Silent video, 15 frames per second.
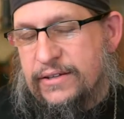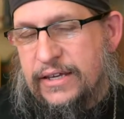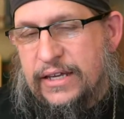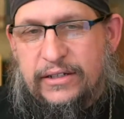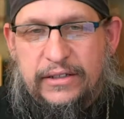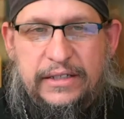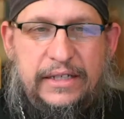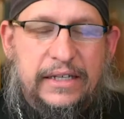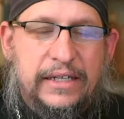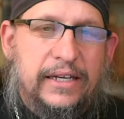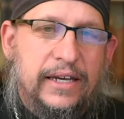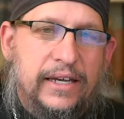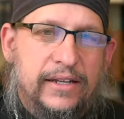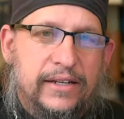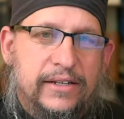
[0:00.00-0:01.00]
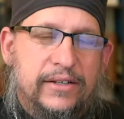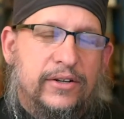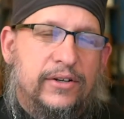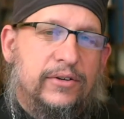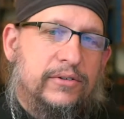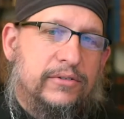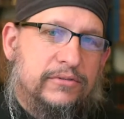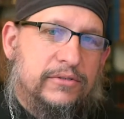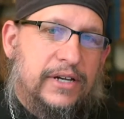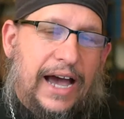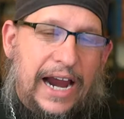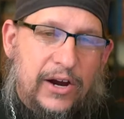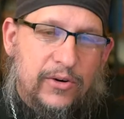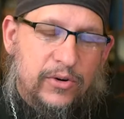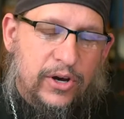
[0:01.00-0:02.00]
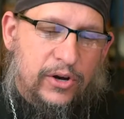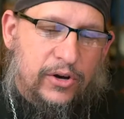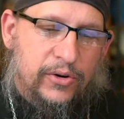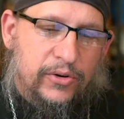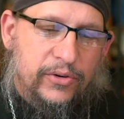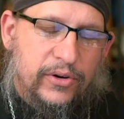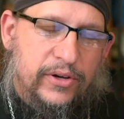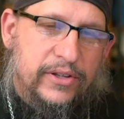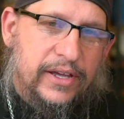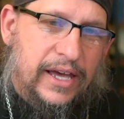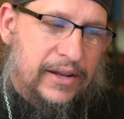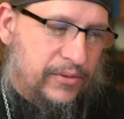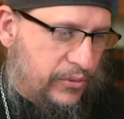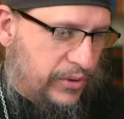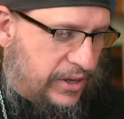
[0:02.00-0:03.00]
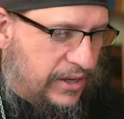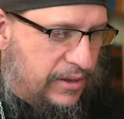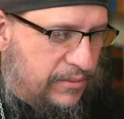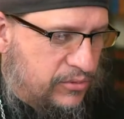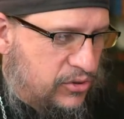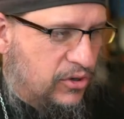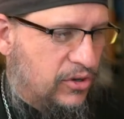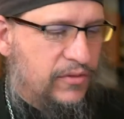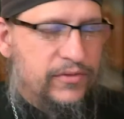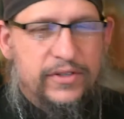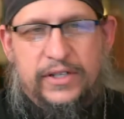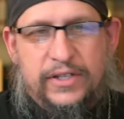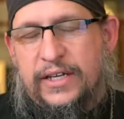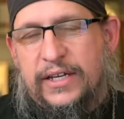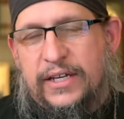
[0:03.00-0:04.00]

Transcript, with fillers: Italy and you know Cairo that we observed